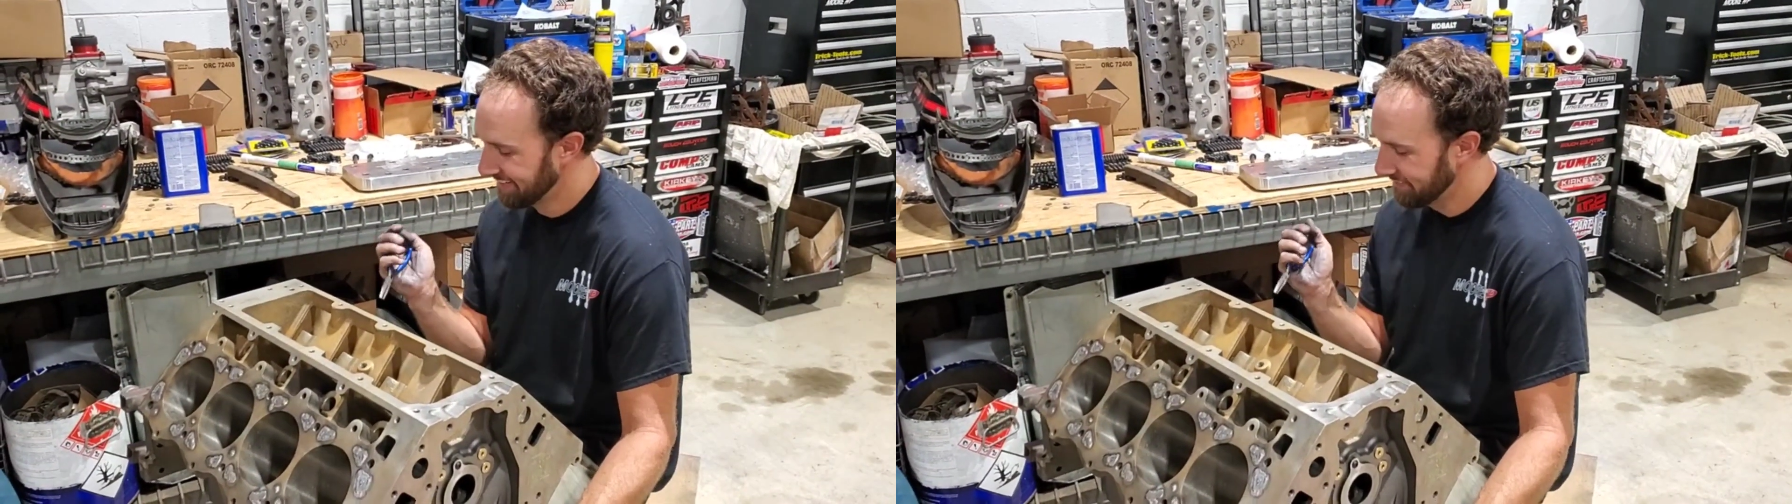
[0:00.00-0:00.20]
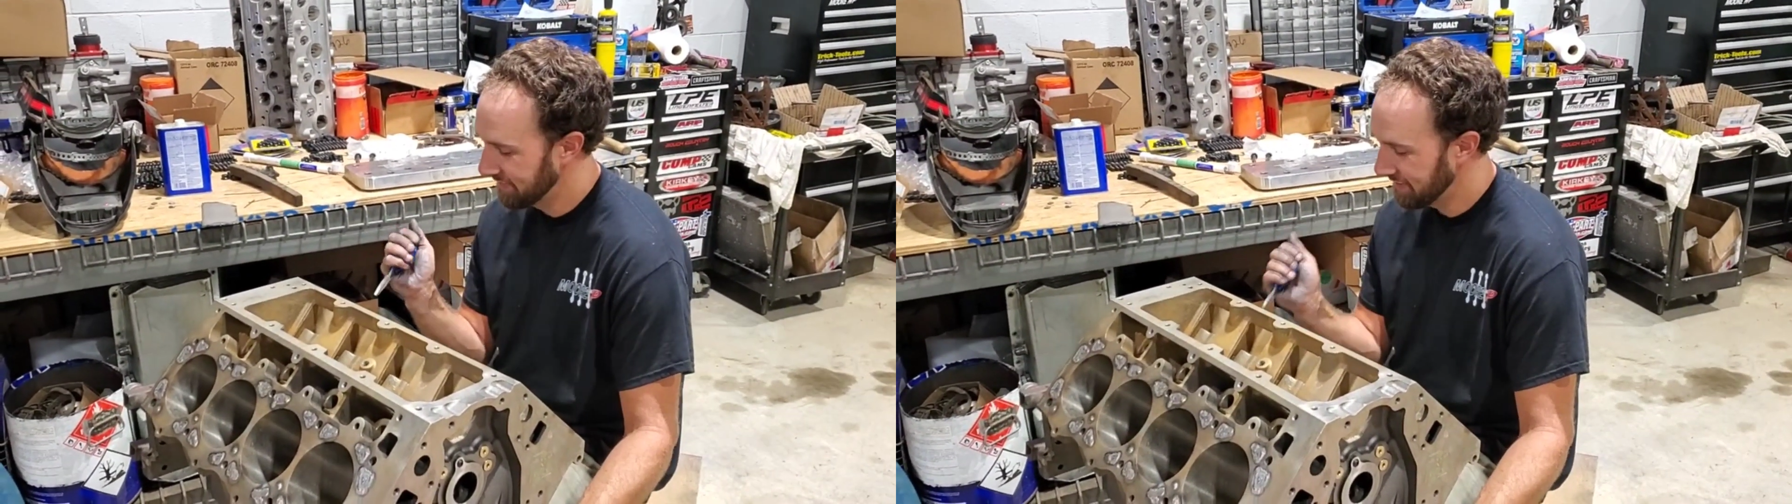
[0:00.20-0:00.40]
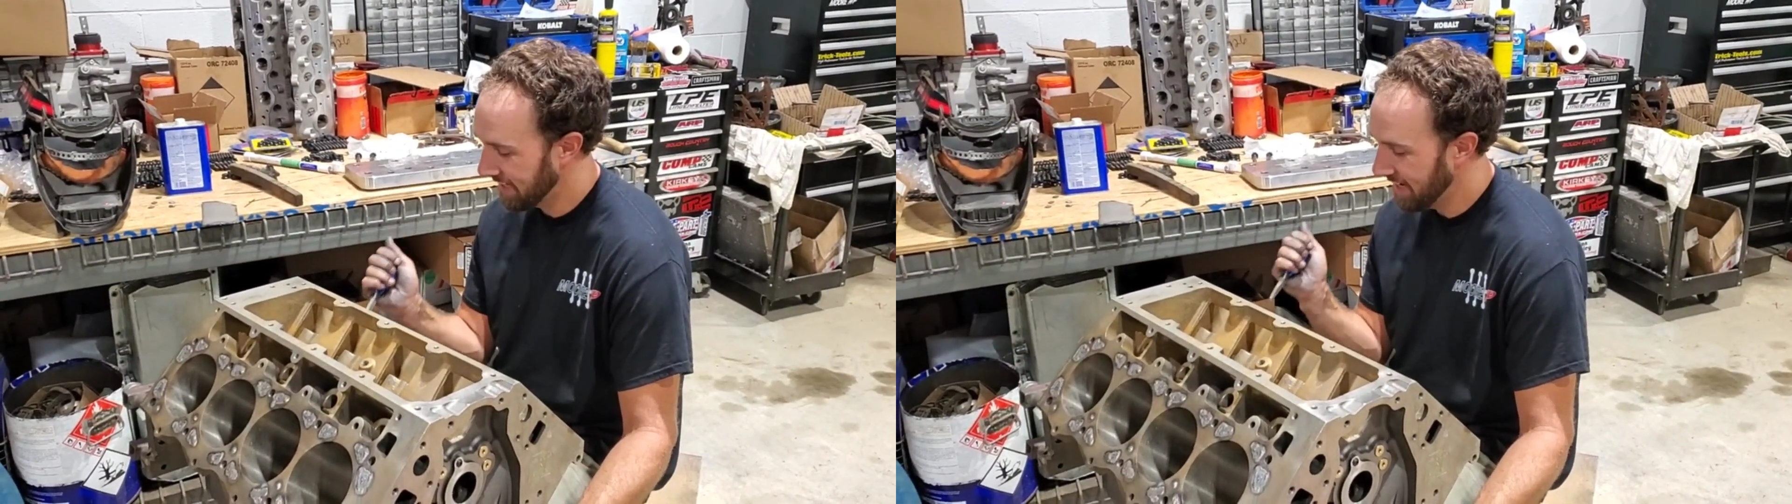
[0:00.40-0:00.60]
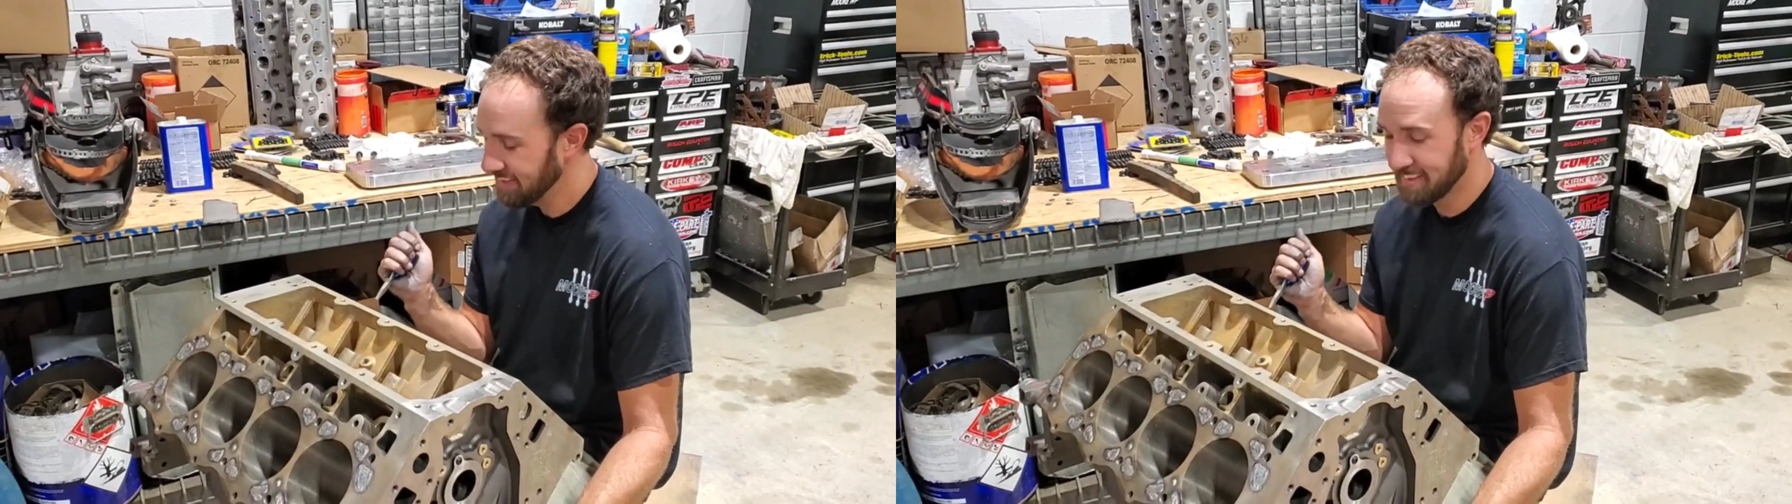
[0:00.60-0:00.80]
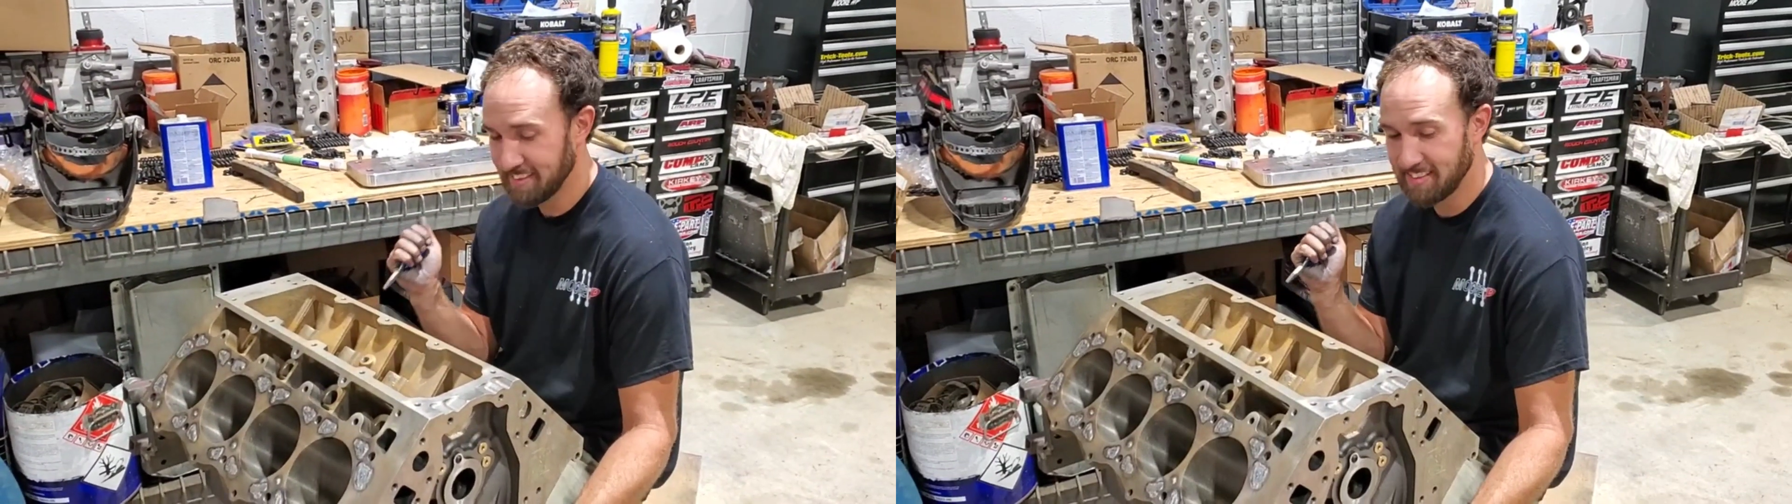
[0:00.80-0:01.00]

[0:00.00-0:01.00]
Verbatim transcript: But cast is